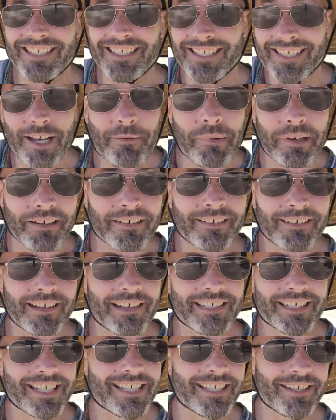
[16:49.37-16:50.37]
summer,
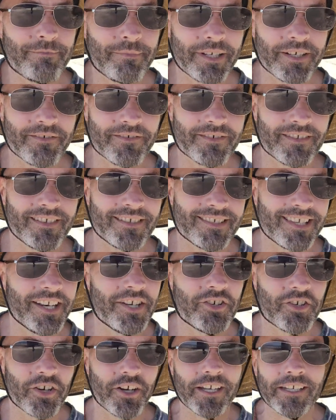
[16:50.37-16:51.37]
a decent bit of
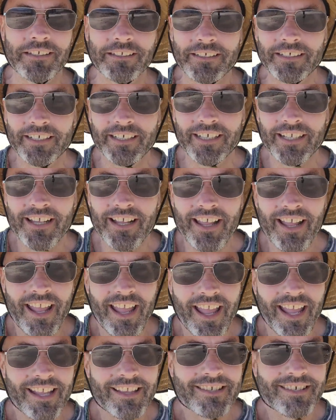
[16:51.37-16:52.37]
sunshine.
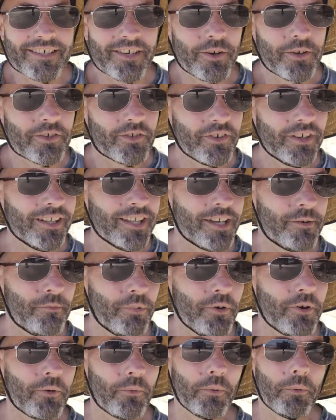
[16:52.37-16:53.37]
And so it's really
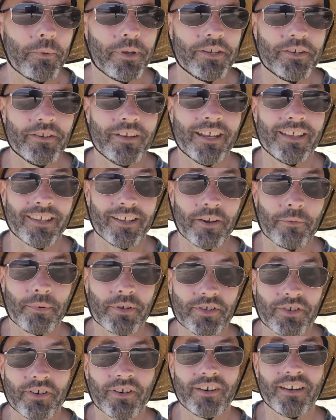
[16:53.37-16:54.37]
important when we do get the
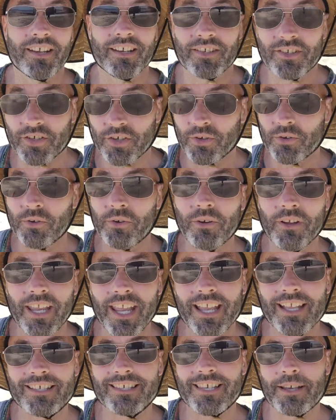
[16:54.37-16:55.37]
opportunity to
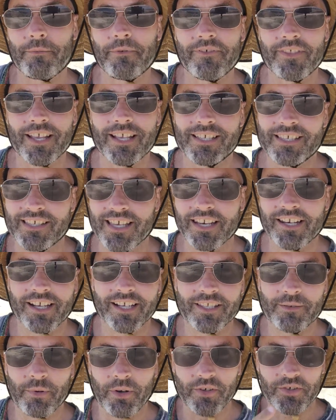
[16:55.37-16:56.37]
get some of that sun
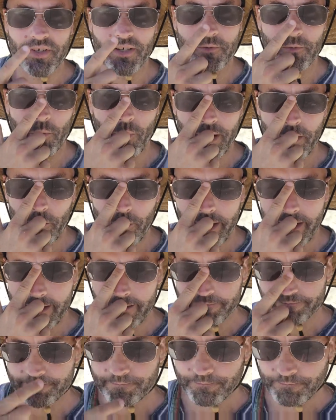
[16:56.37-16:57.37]
exposure. When we